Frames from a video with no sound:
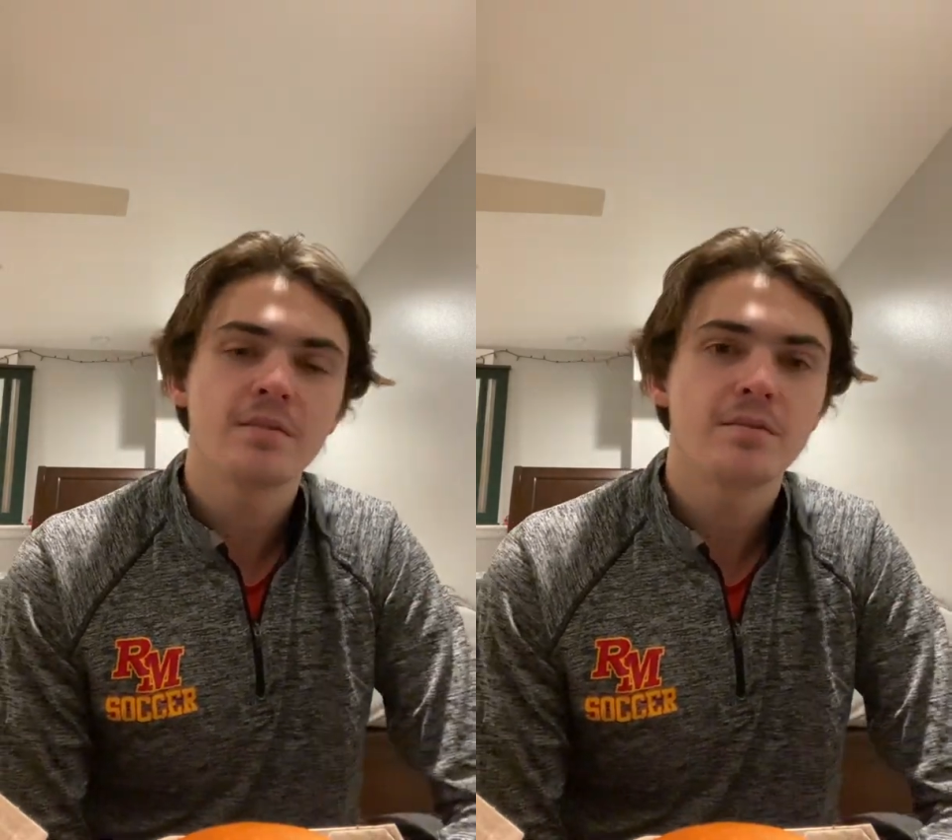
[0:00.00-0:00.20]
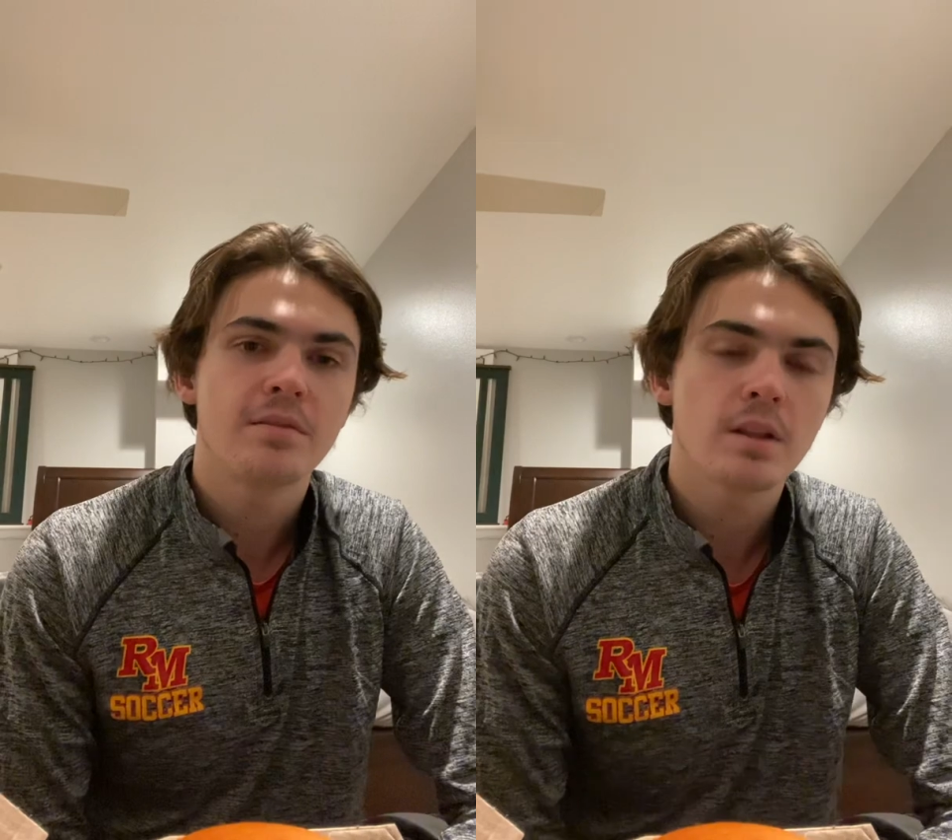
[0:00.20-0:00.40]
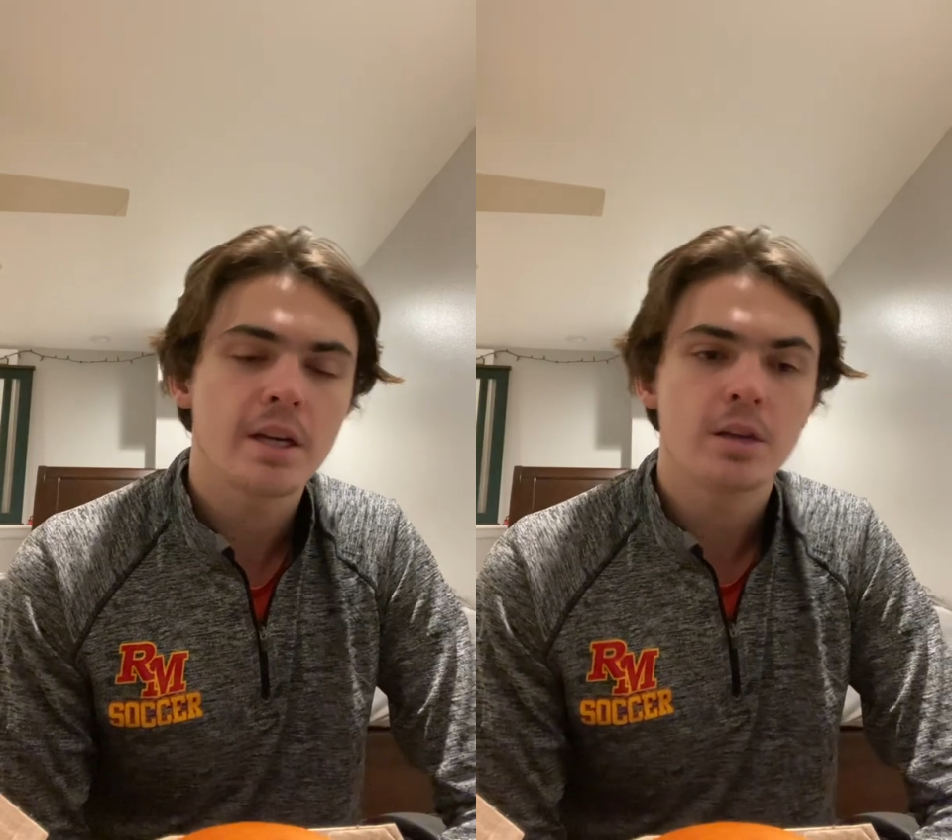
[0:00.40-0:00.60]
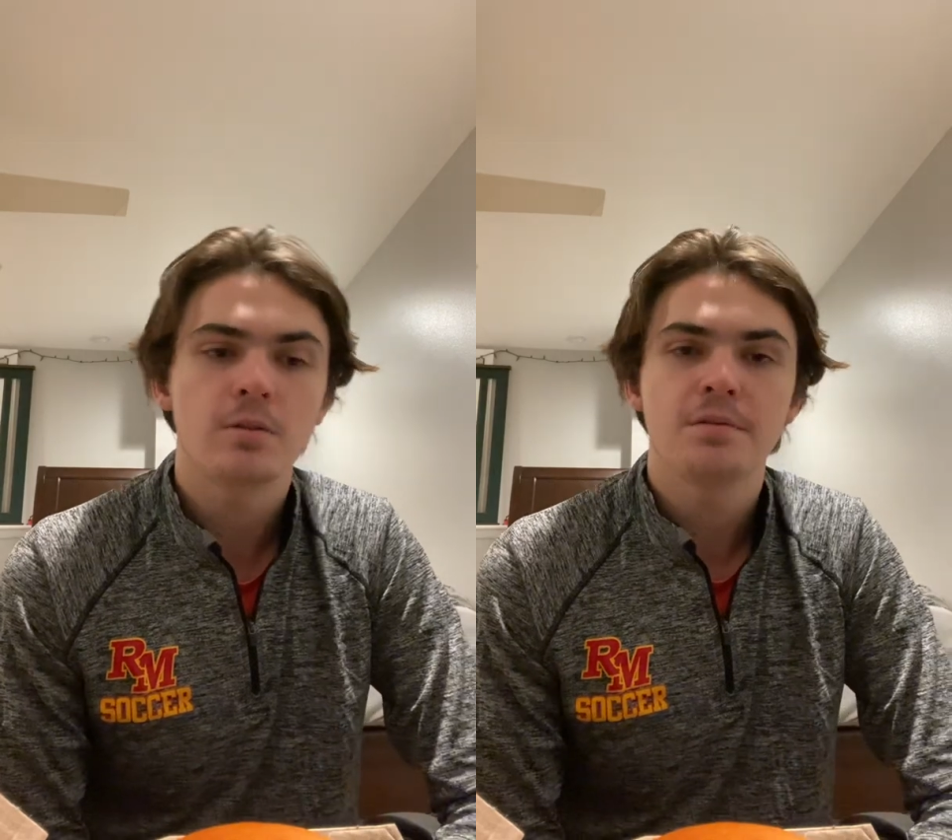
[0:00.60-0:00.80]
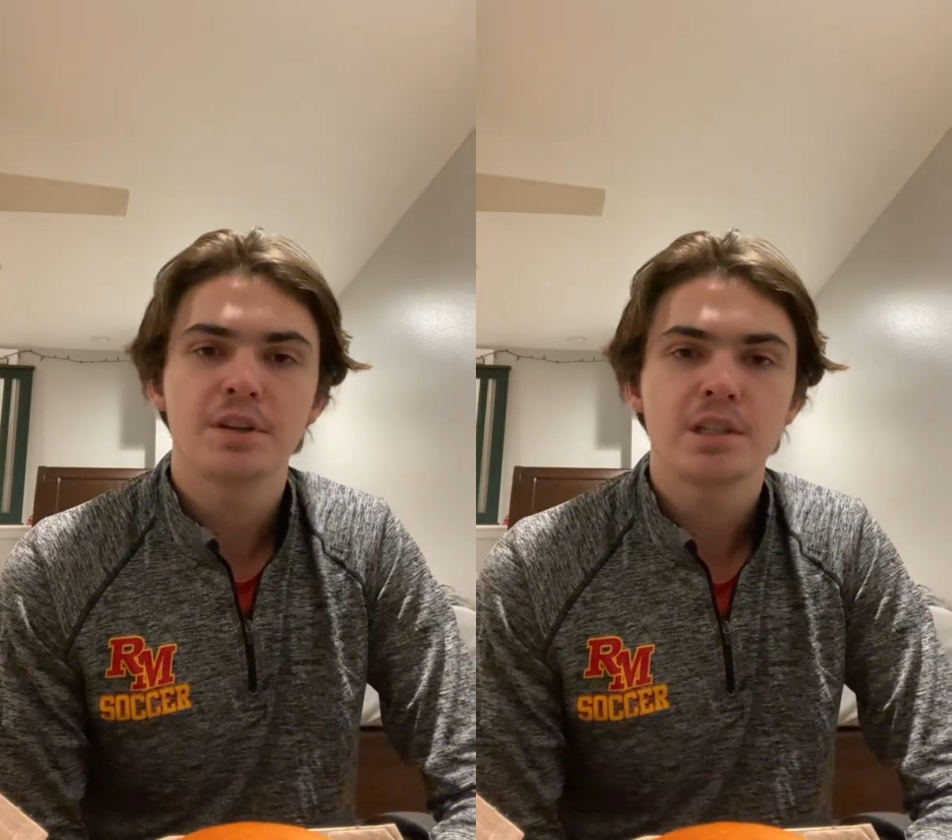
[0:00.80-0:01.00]
filet o
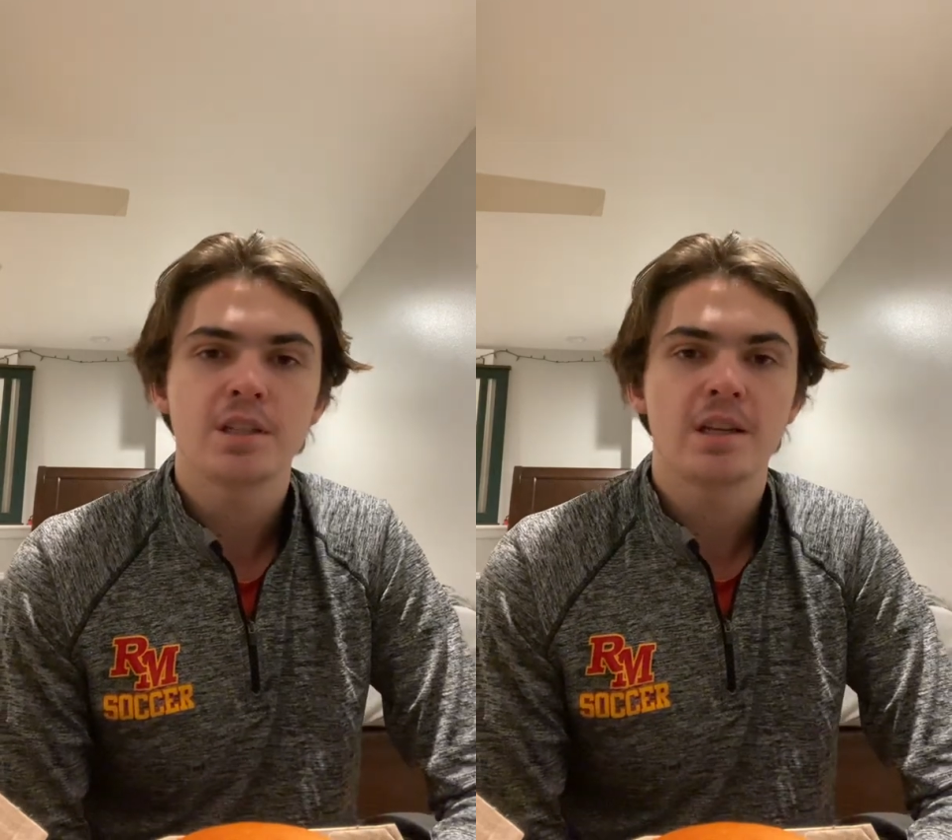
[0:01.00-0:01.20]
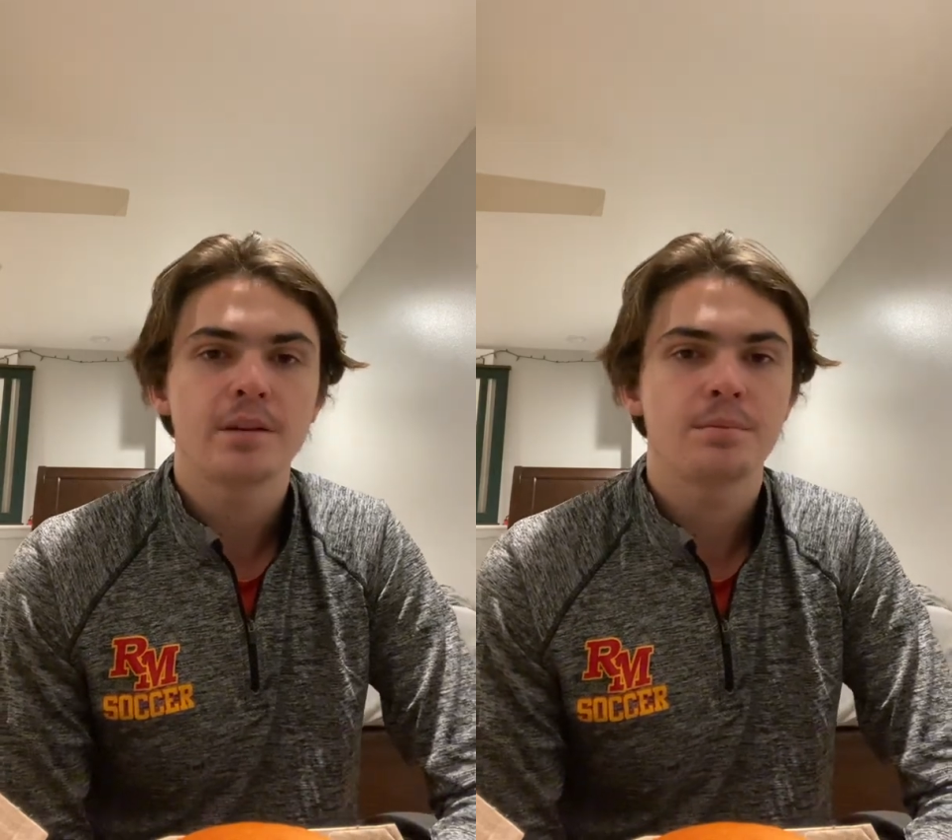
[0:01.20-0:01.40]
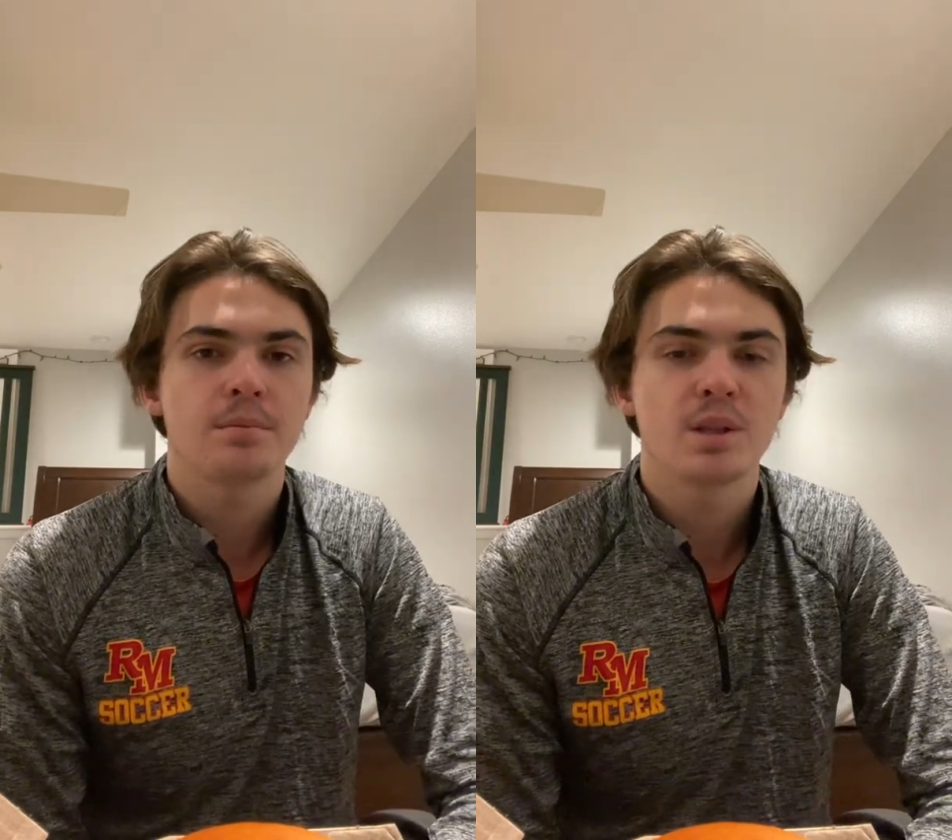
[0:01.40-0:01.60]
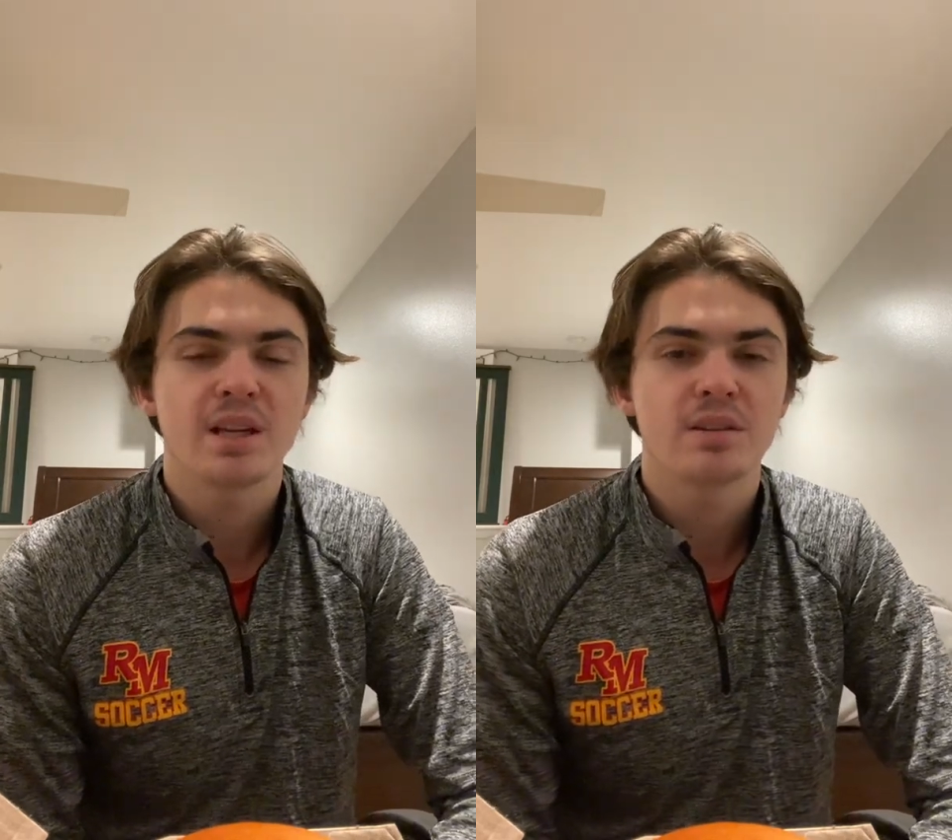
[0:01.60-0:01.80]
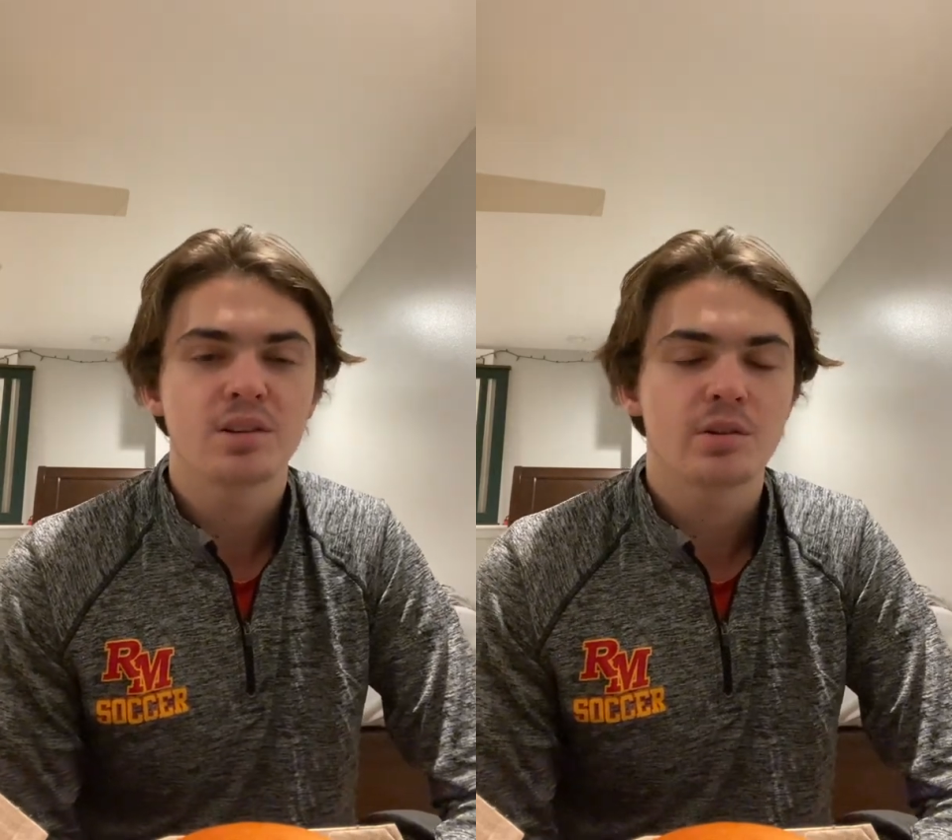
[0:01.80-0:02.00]
fish thing, but
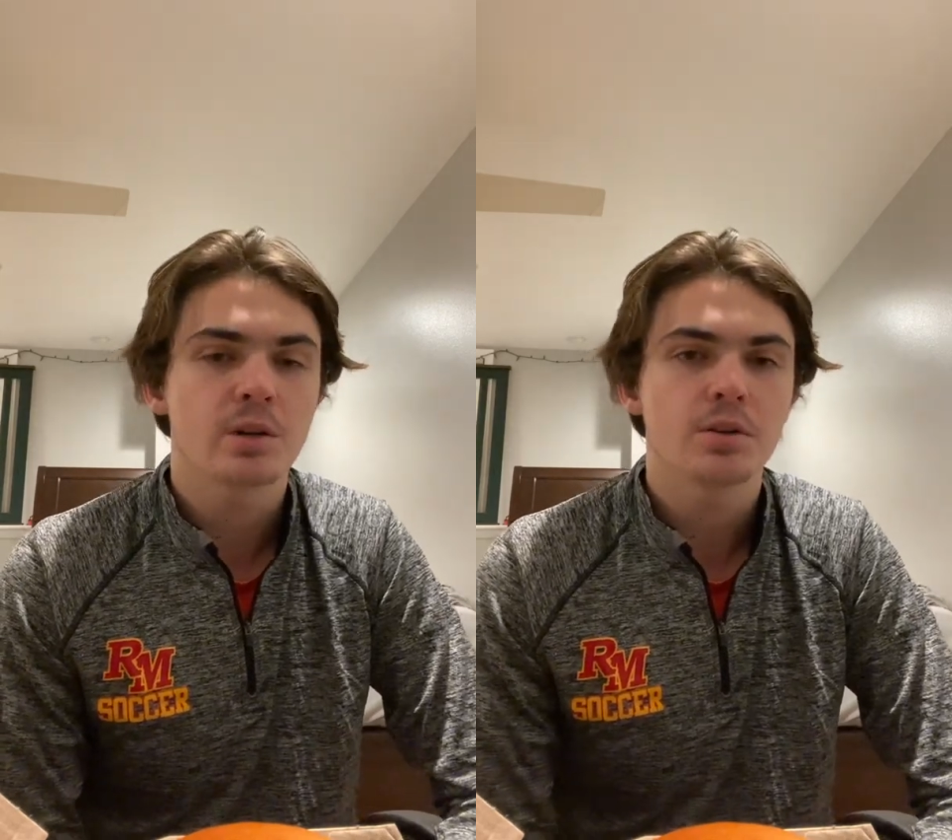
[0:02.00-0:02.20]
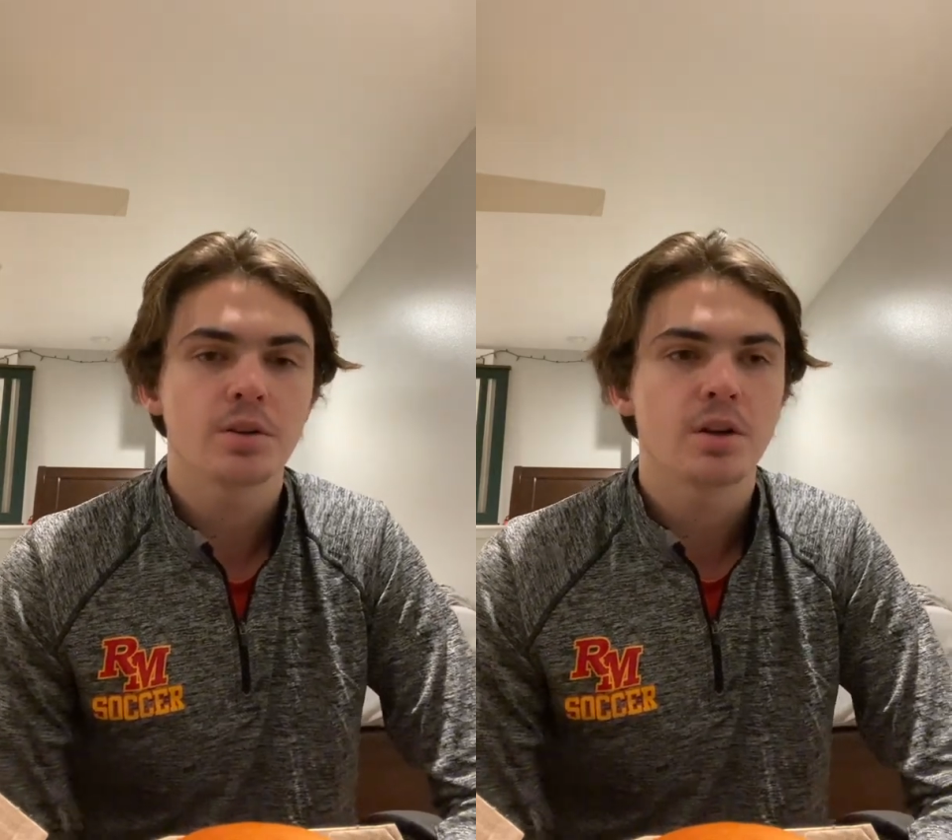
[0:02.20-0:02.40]
that looks gross,